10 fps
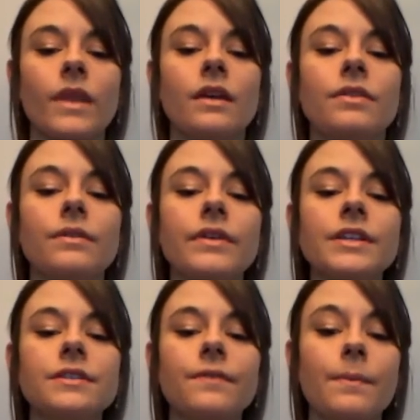The
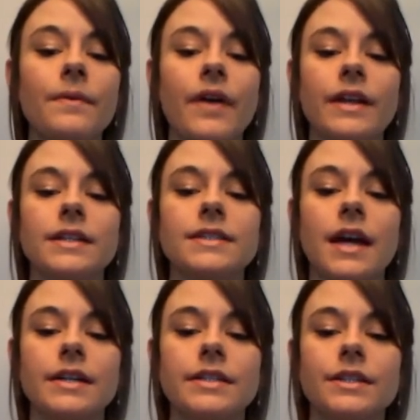reason for preventing
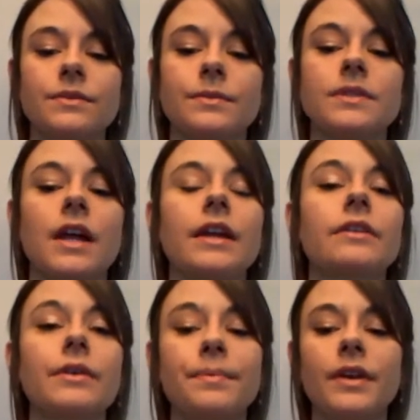scientists from studying
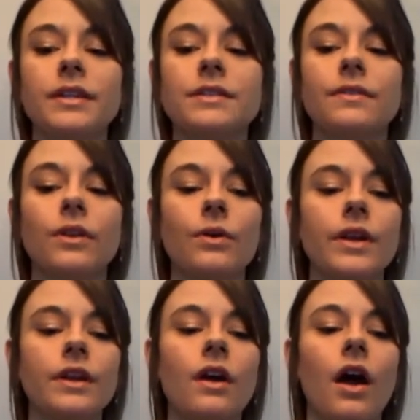reproductive
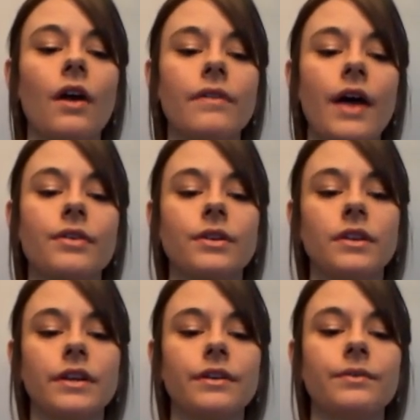cloning are rather
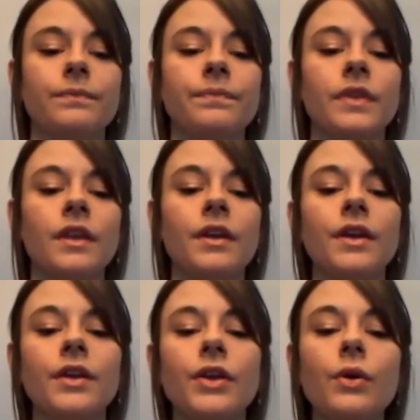clear.
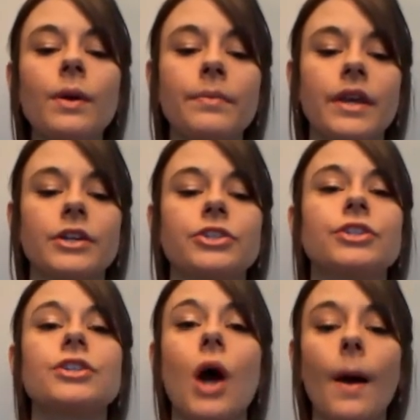Human beings should
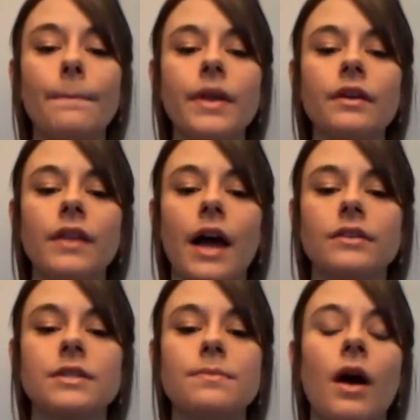not be allowed
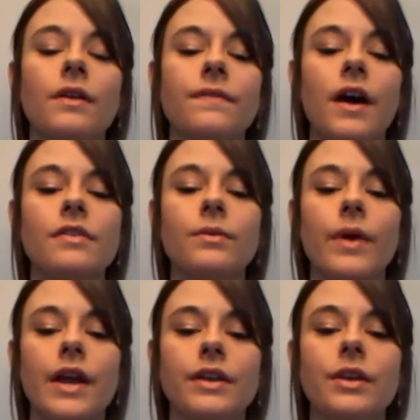to modify the
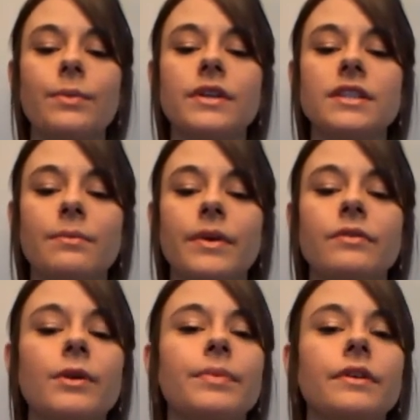way humans have
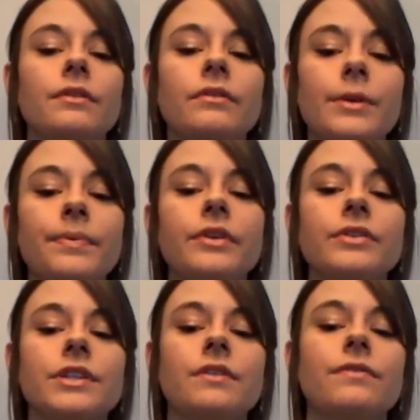been
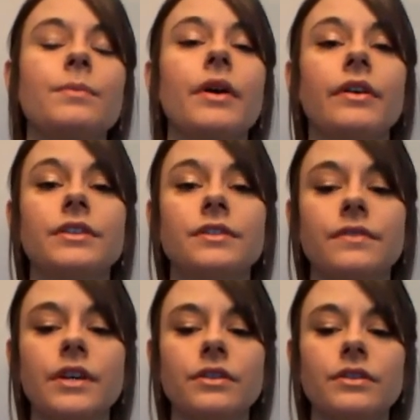reproducing for millions of
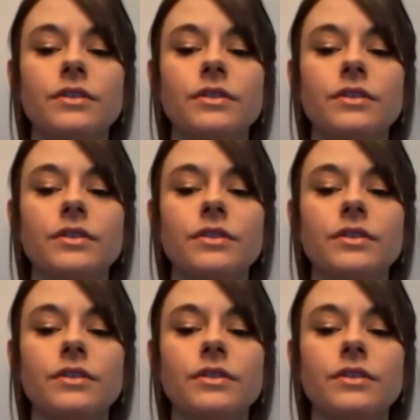years.